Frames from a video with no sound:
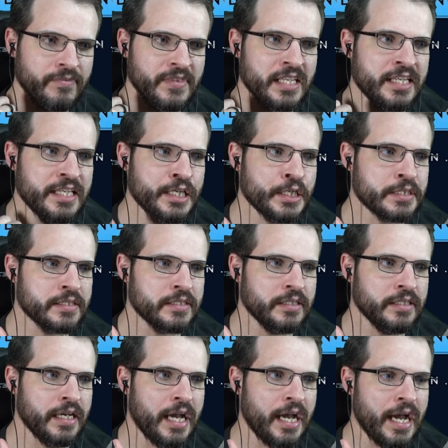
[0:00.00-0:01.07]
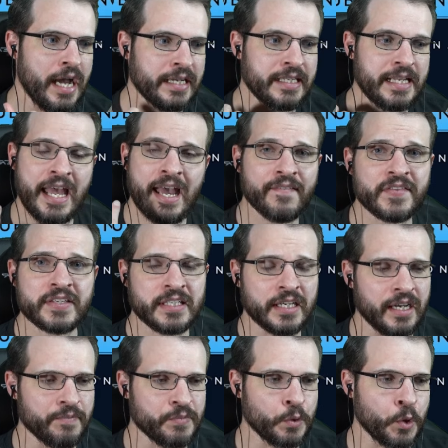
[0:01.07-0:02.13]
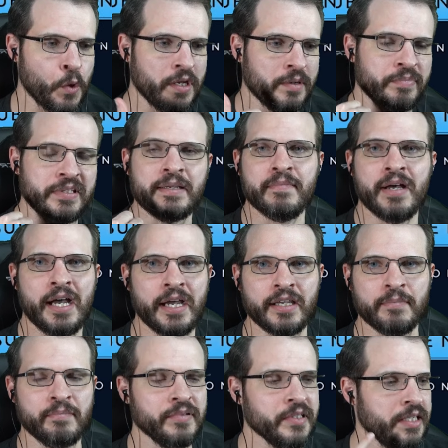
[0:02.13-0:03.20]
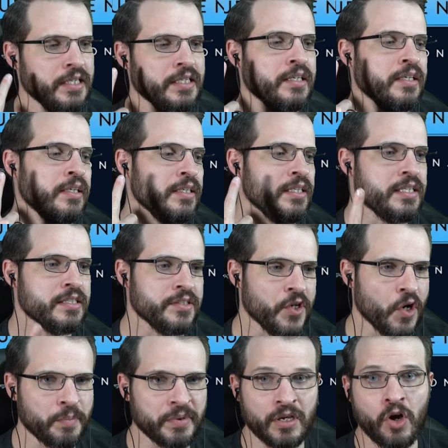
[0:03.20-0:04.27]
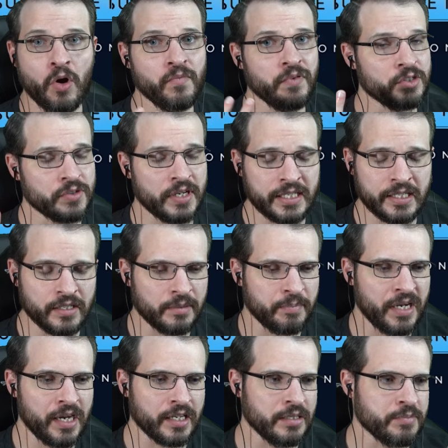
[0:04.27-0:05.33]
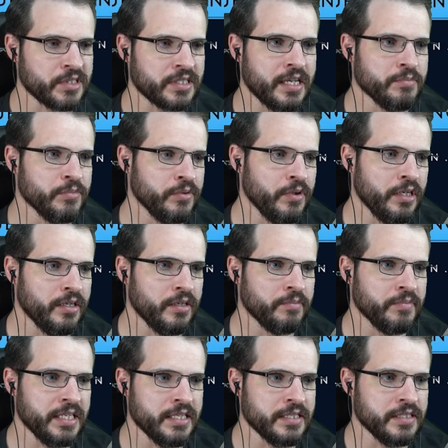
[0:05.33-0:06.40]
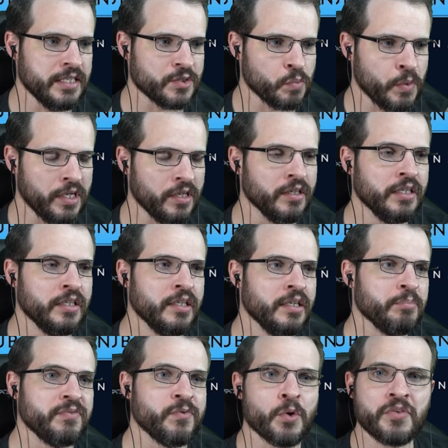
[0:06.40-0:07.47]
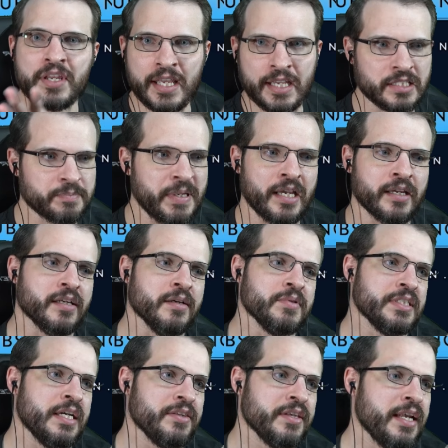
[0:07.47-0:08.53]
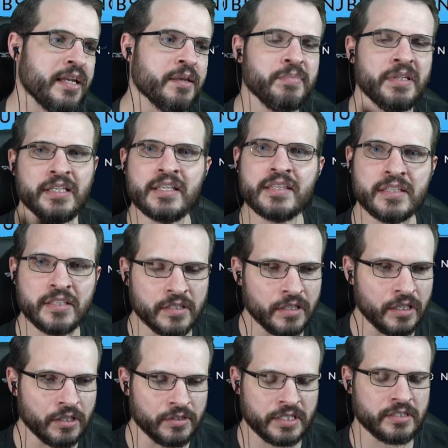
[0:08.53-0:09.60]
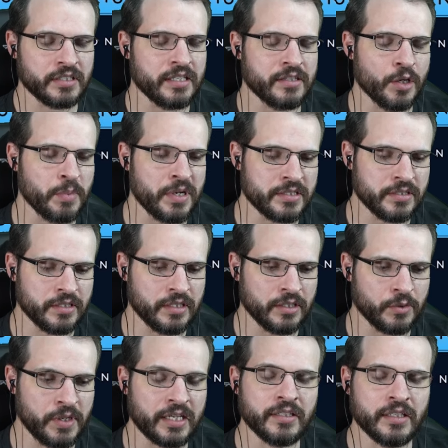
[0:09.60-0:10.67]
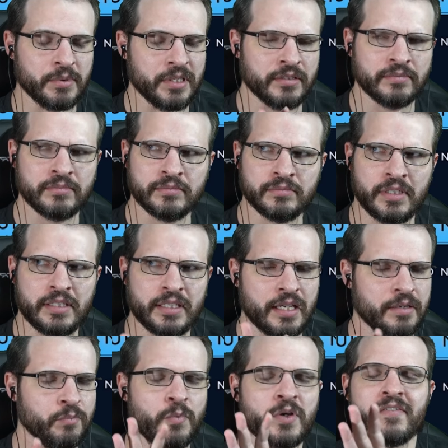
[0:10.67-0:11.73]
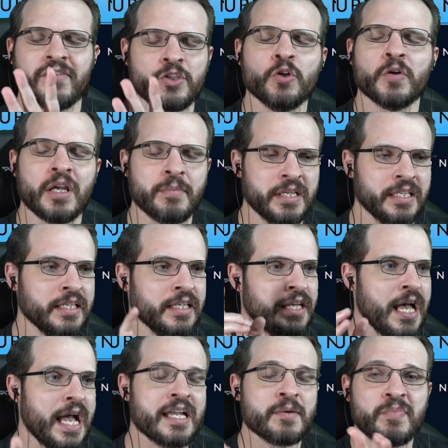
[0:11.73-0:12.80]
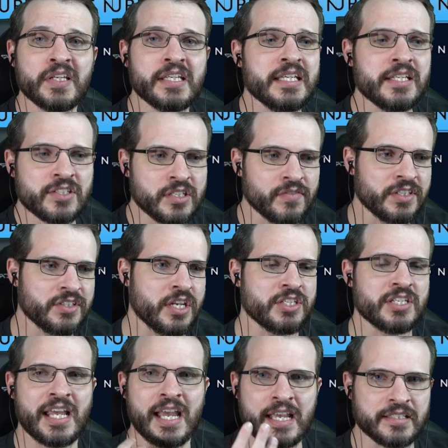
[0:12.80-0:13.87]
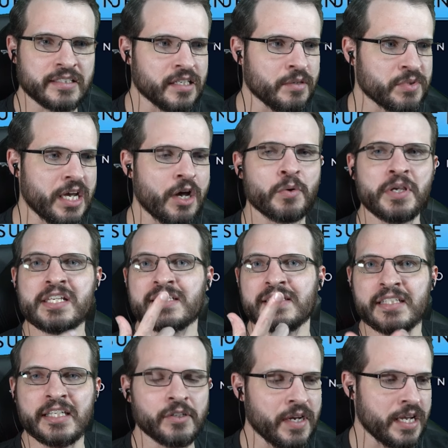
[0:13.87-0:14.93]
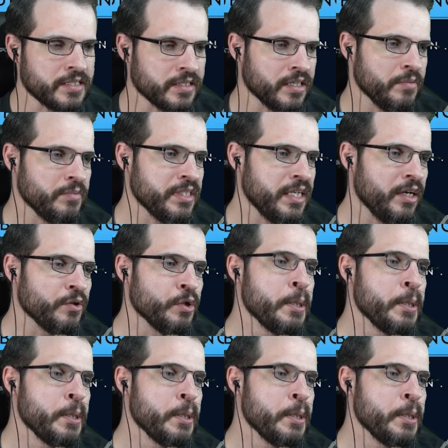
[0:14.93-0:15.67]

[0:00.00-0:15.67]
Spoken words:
I have the time to go ahead and play Maya and play Ethiopia. Hopefully, try to get an Apocalypse game in as well before the next pack comes out. Then I could play Ethiopia. That's not Ethiopia. I said Grand Colombia. Whatever. You know what I mean. I could play each civilization as it comes out, or each leader as it comes out,